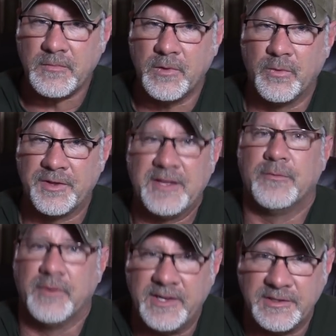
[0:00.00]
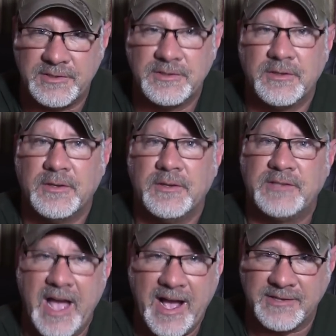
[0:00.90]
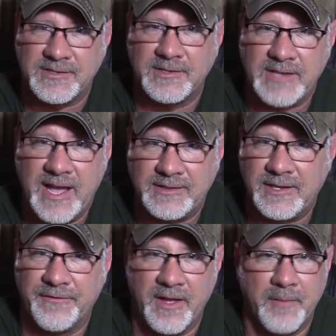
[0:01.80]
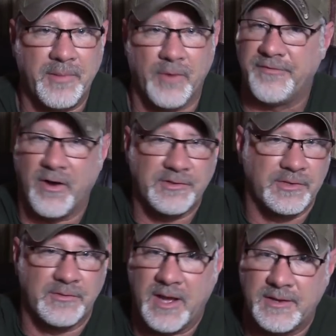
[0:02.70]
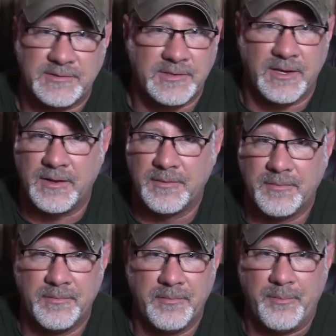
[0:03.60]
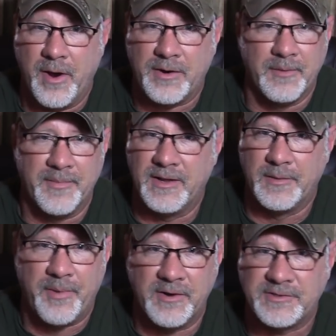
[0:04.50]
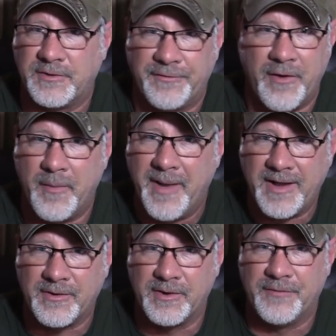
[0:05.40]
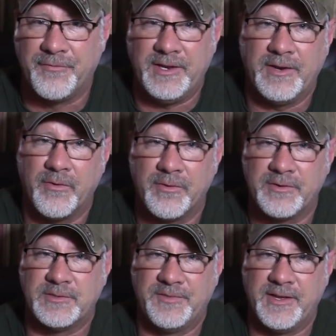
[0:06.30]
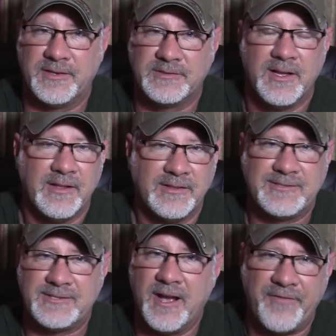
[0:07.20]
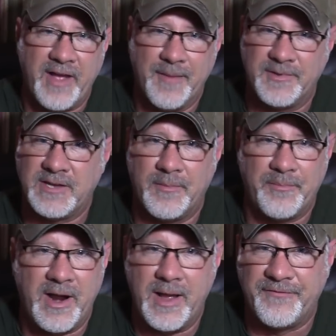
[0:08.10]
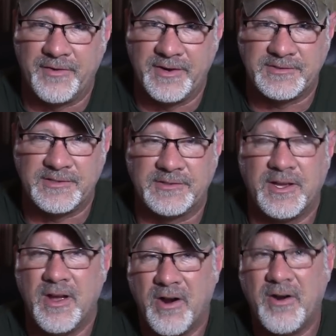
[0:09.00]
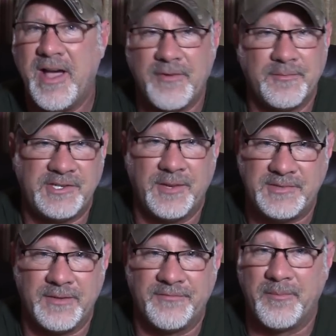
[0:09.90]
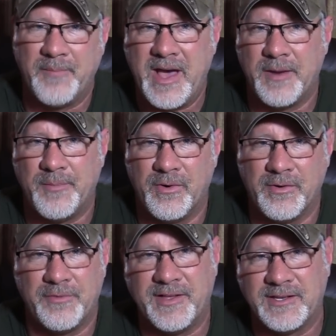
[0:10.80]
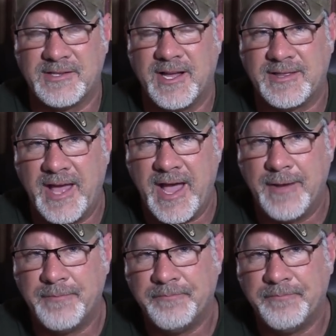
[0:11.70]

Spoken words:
within reach to access at the event, but we've also got Parker Mail and Parcel to fall back on if we need to order some things, let's say off of Amazon Prime, for instance, or have them shipped in from Battleborn or things like that.